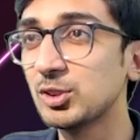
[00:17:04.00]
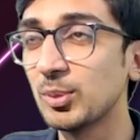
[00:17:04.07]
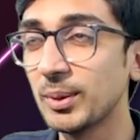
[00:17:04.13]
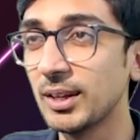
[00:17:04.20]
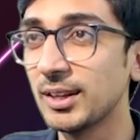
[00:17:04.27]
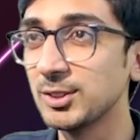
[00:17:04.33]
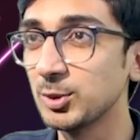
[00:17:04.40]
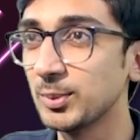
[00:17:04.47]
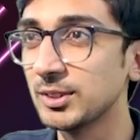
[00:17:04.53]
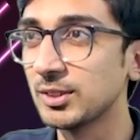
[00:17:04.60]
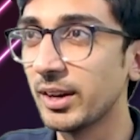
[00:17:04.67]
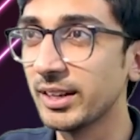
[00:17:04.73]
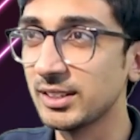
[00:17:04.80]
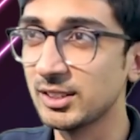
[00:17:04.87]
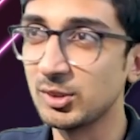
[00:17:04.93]
many resumes now,
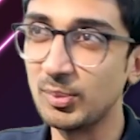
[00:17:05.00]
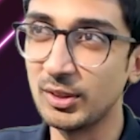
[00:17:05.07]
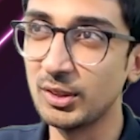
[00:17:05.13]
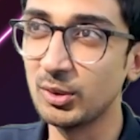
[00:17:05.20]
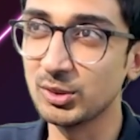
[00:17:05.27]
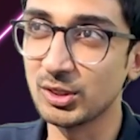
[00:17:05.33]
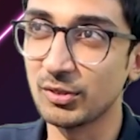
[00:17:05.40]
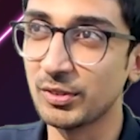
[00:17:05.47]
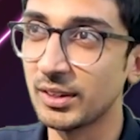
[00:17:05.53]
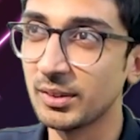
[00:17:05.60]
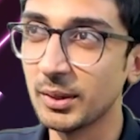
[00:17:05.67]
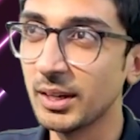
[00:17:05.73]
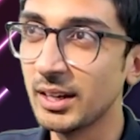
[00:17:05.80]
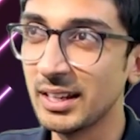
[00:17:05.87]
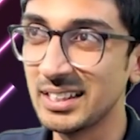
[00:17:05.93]
just from the looks of it,
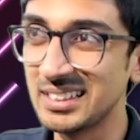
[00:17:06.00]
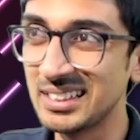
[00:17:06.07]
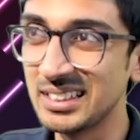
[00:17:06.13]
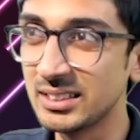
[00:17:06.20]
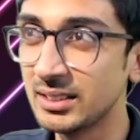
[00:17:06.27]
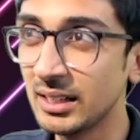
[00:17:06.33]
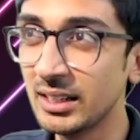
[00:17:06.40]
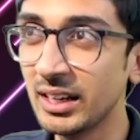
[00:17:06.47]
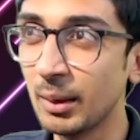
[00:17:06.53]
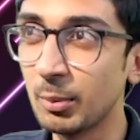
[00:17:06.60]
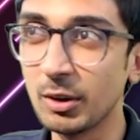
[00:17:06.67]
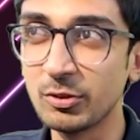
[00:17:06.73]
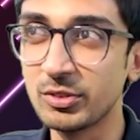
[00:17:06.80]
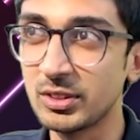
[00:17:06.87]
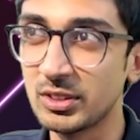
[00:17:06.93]
easily
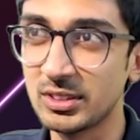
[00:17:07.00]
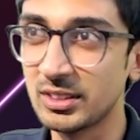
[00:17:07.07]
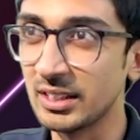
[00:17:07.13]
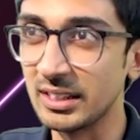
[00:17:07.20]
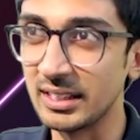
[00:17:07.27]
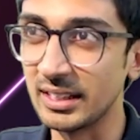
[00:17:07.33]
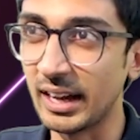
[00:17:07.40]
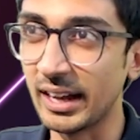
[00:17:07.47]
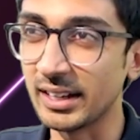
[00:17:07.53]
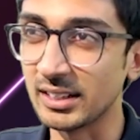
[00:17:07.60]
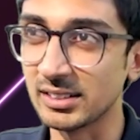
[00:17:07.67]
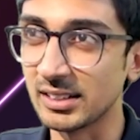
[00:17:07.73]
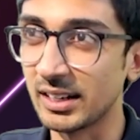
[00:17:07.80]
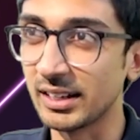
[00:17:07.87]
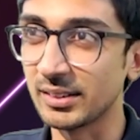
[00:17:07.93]
above 3. I can
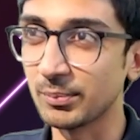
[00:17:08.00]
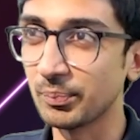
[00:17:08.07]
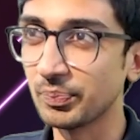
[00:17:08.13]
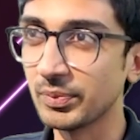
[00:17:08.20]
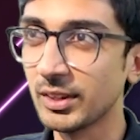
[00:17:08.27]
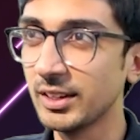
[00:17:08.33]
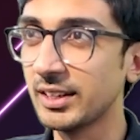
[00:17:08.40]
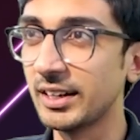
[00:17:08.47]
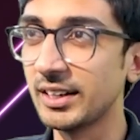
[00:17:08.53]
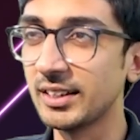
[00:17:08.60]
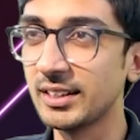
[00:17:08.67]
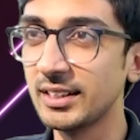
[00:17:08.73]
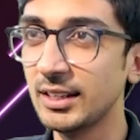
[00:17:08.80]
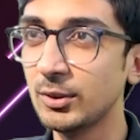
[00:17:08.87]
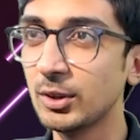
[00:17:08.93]
say, like, greater than
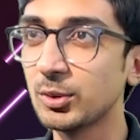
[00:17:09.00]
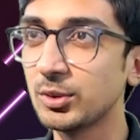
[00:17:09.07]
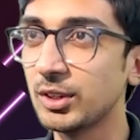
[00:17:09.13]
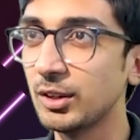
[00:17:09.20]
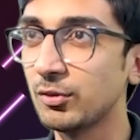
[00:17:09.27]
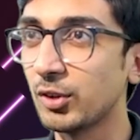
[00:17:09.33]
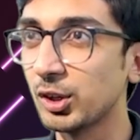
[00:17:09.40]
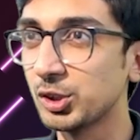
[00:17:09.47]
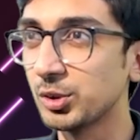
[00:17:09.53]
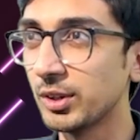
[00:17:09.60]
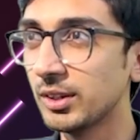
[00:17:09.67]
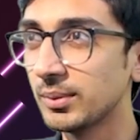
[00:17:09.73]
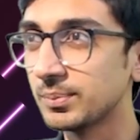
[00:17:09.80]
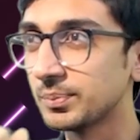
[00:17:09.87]
equal to 3 for sure.